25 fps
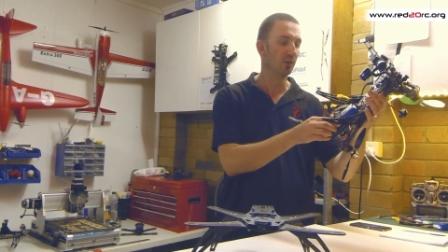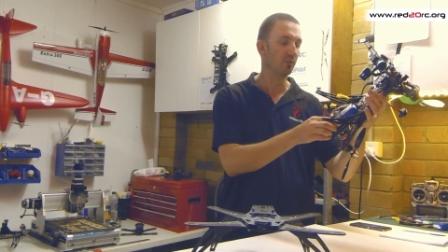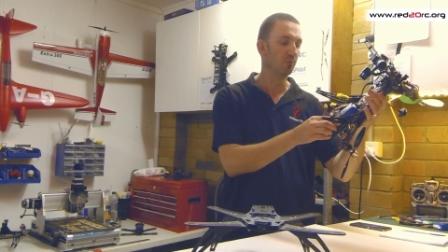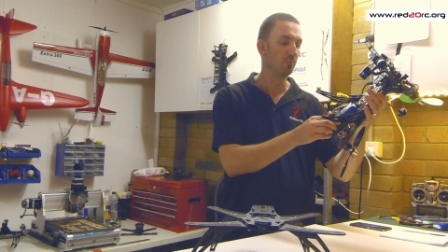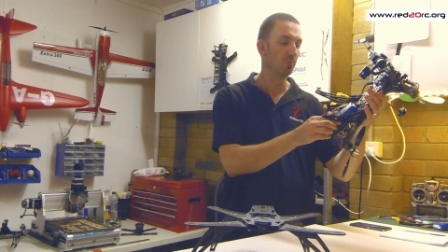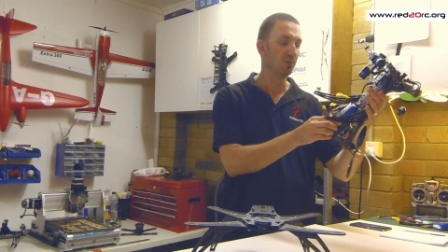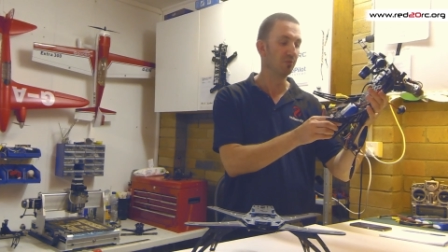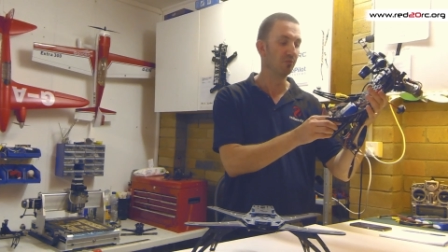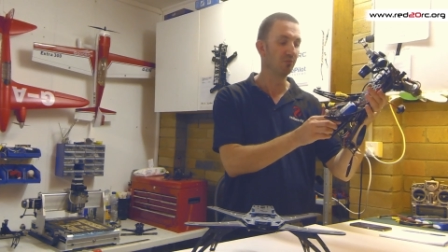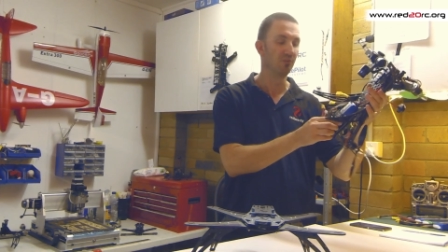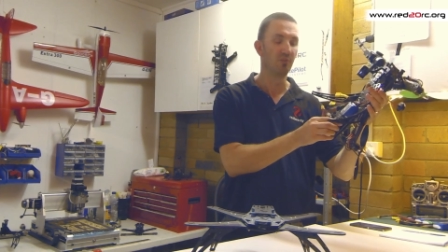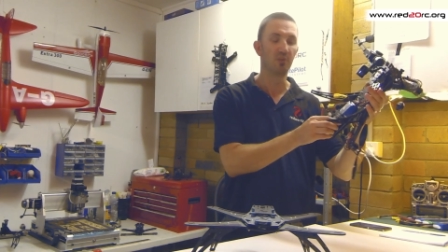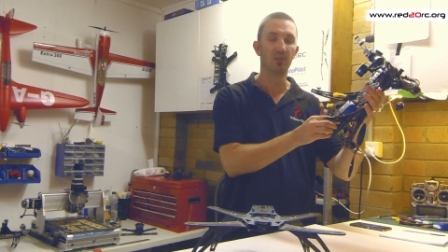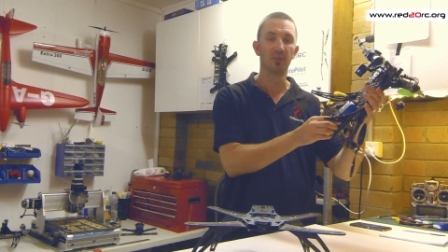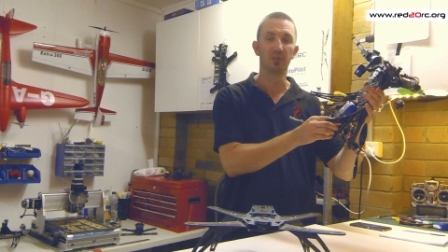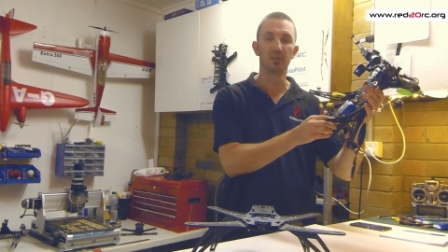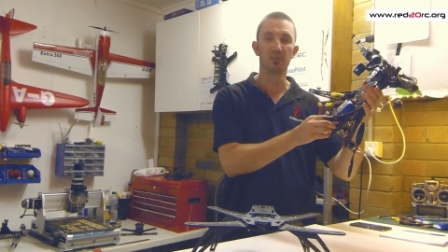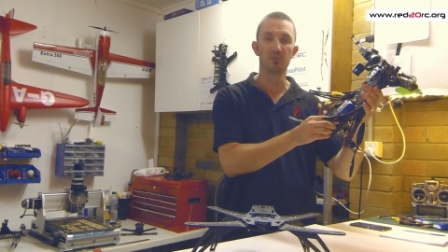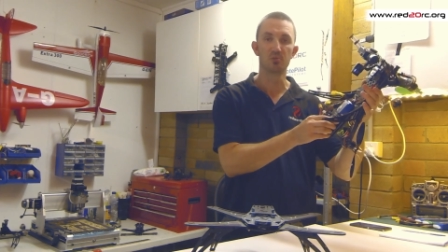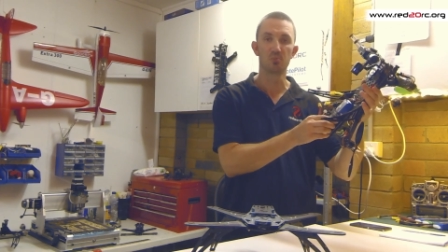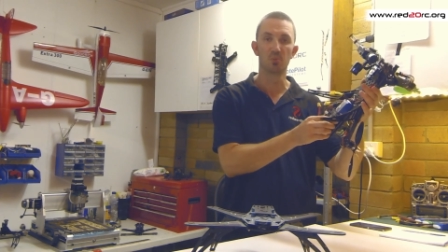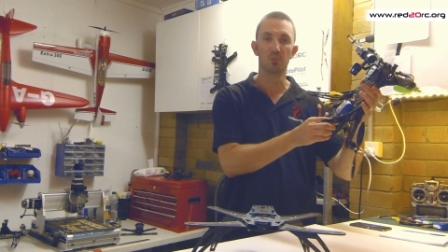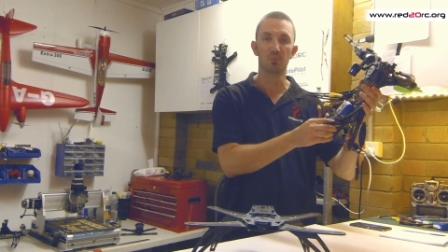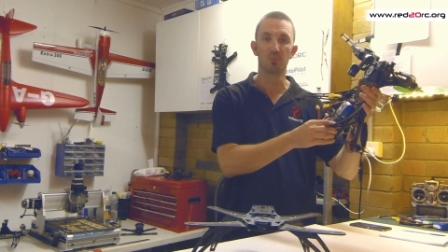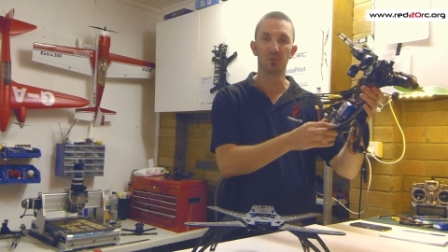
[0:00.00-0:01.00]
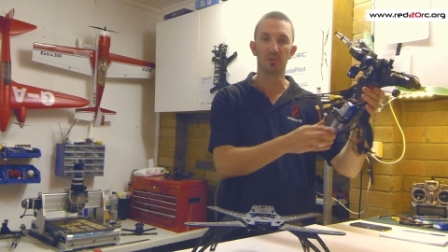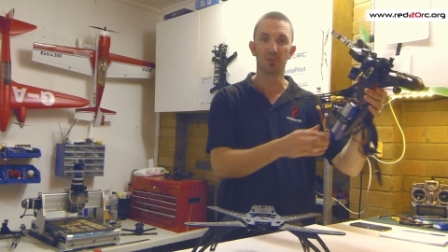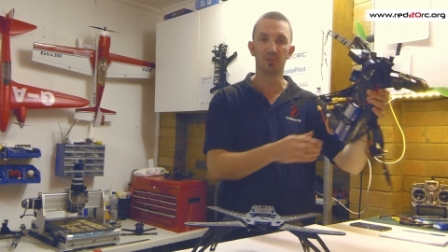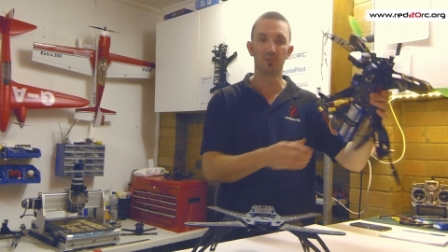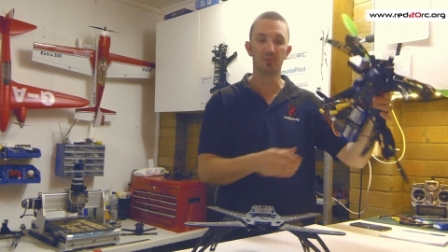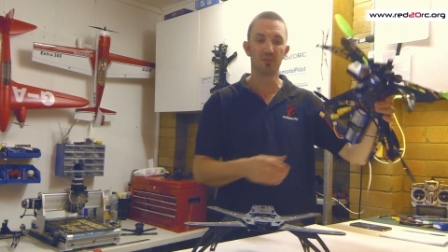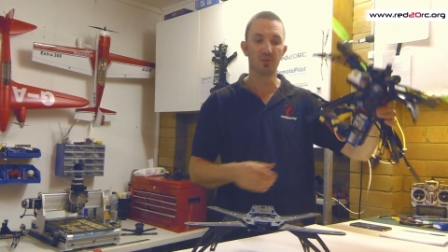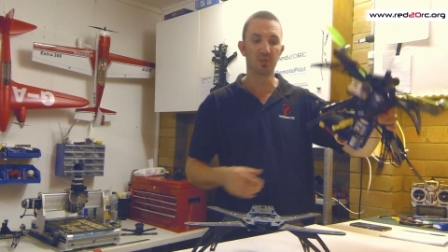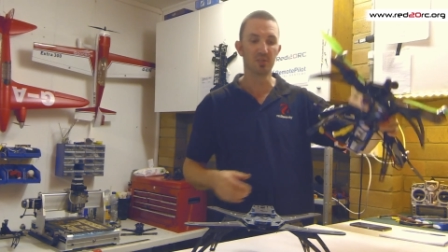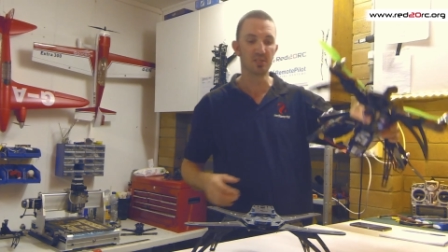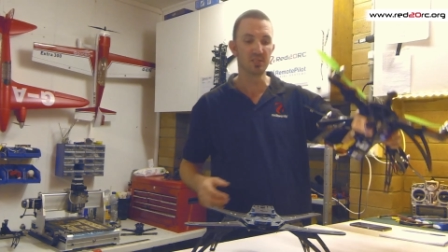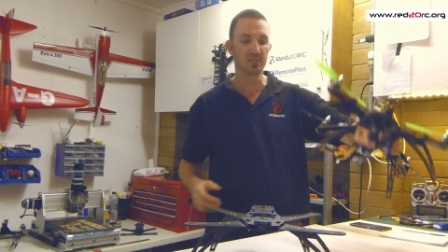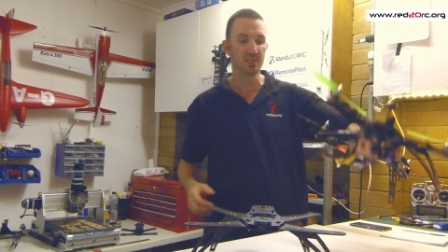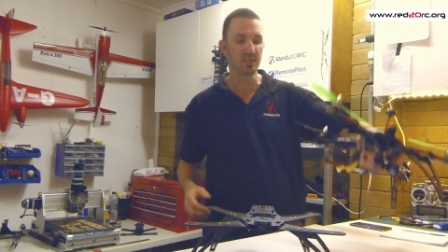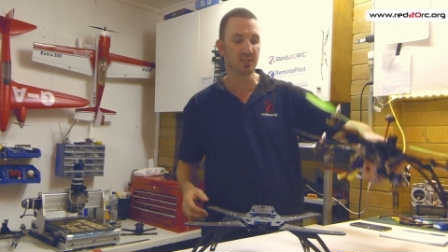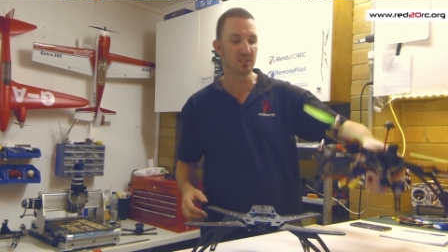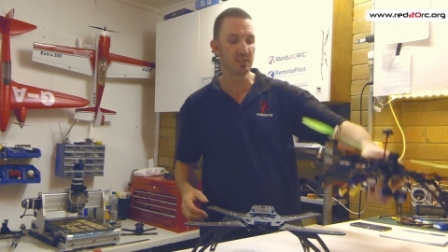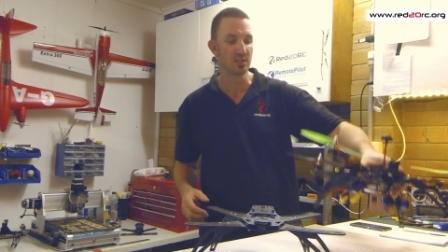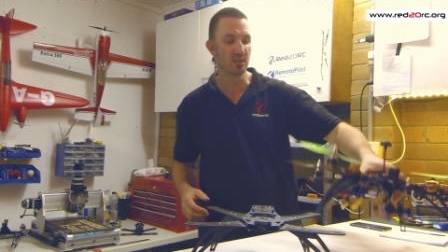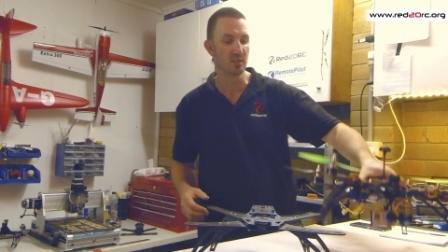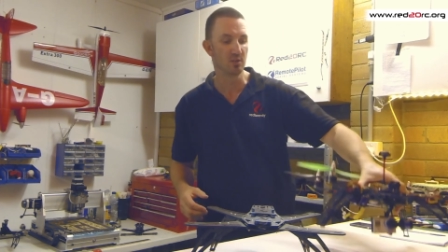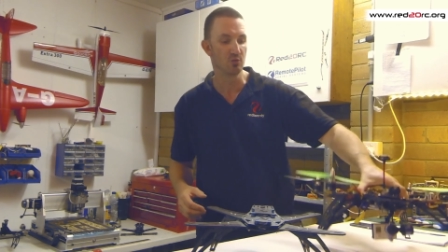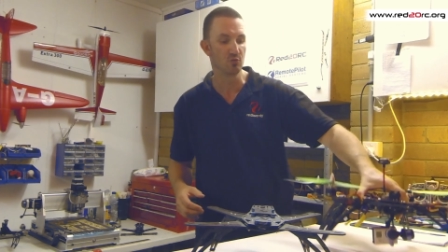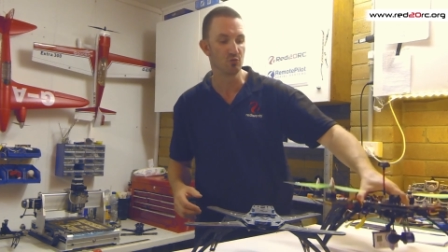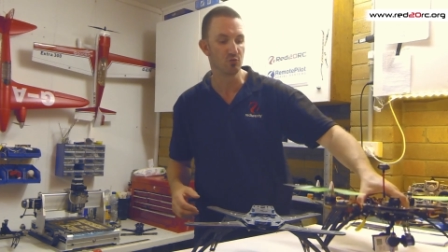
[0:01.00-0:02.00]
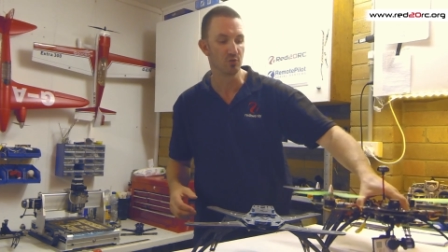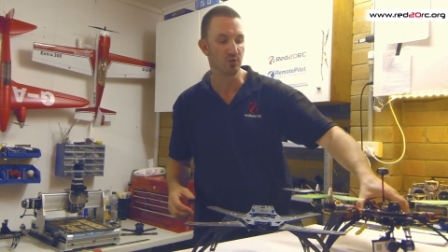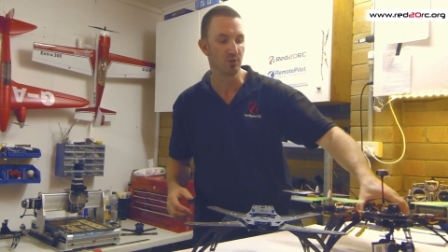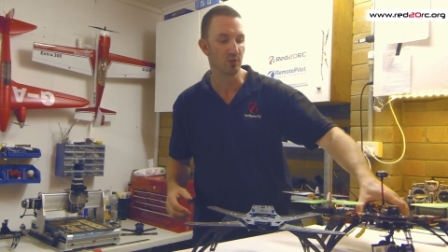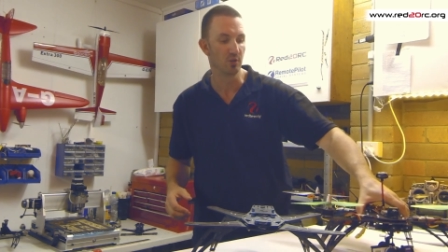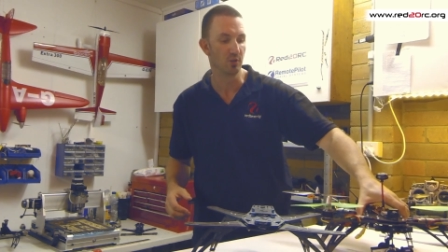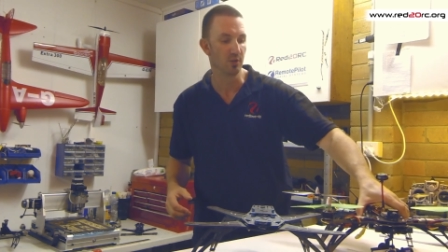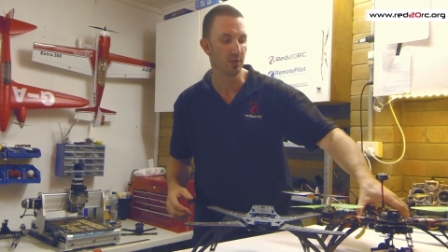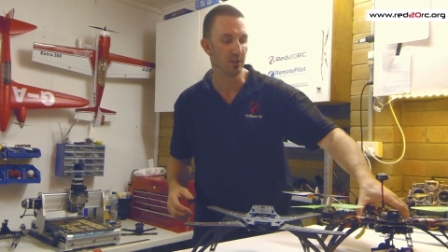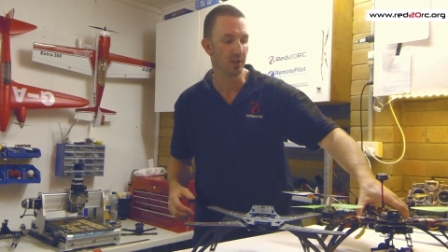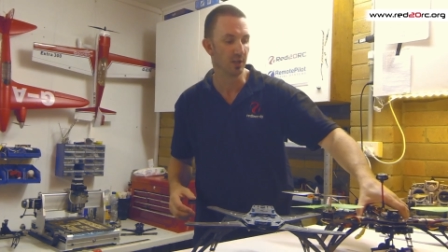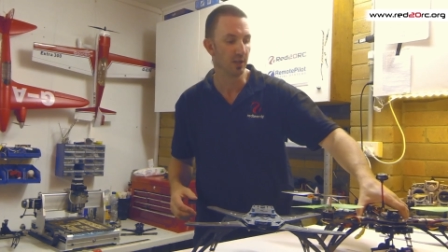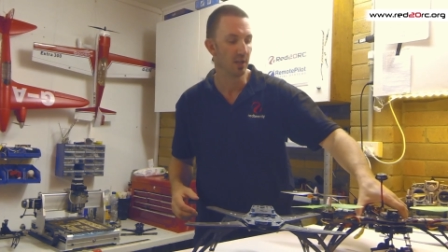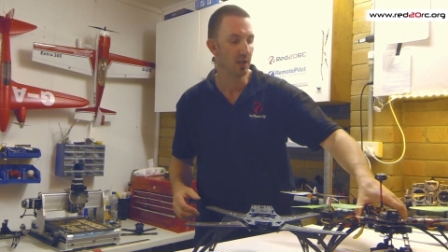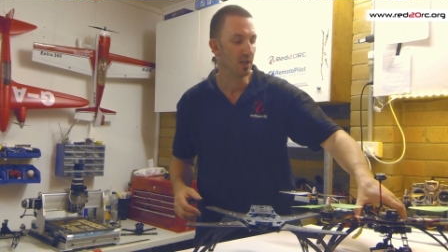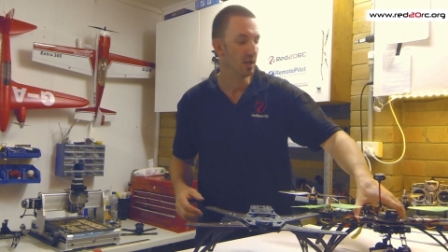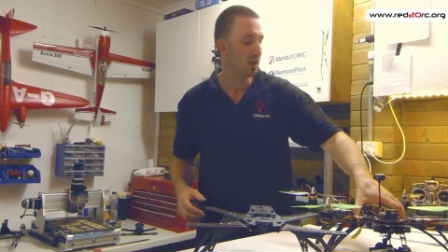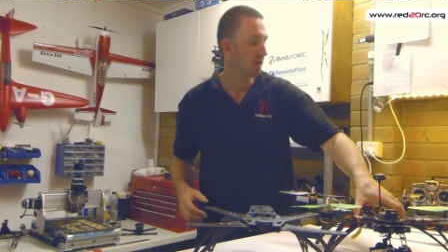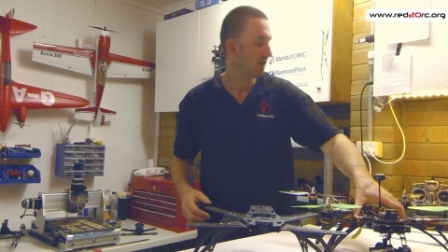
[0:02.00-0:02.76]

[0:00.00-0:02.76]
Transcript: I've been flying this one with 3600 on it,